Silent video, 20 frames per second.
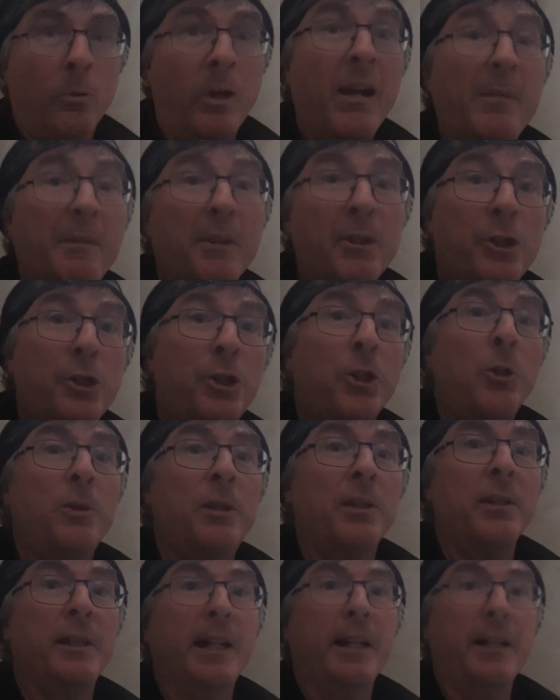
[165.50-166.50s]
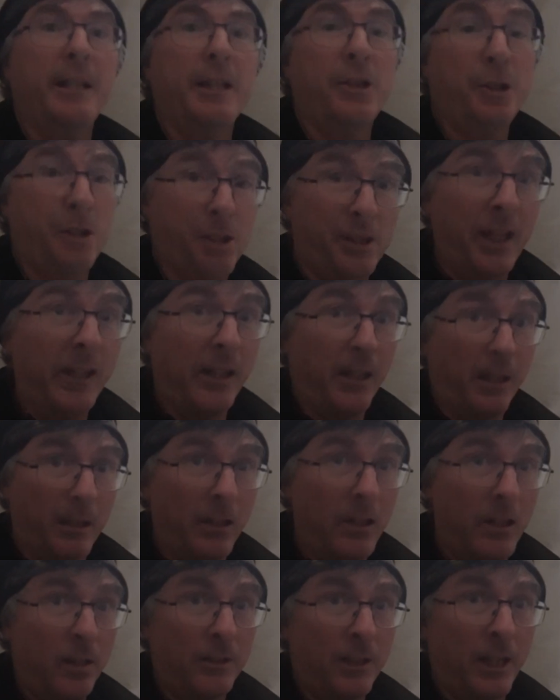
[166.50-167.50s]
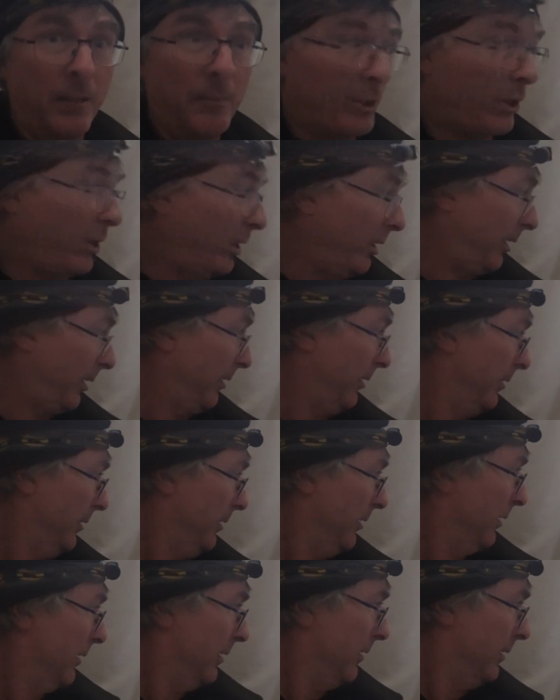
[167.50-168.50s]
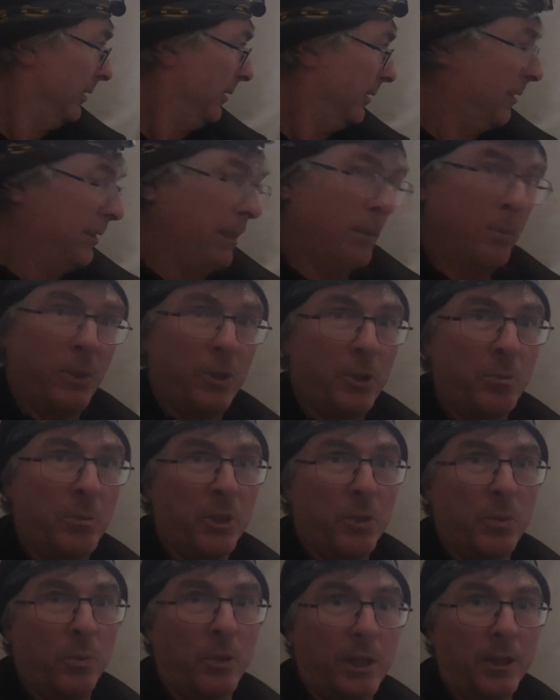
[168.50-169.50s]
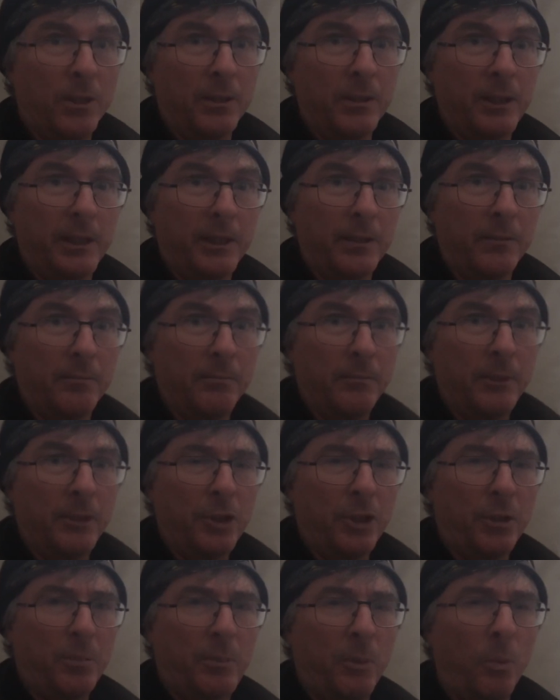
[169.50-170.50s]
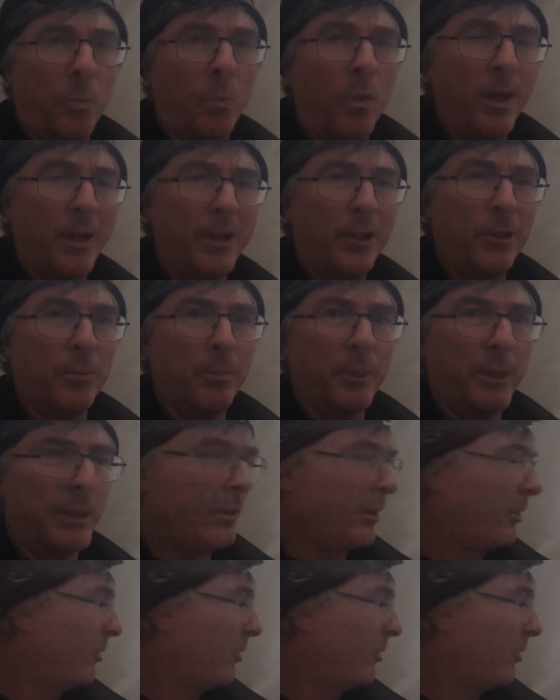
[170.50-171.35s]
We're having stew tonight. It's just taking a long time to cook. I put too much water in it. I should have put wine or beer.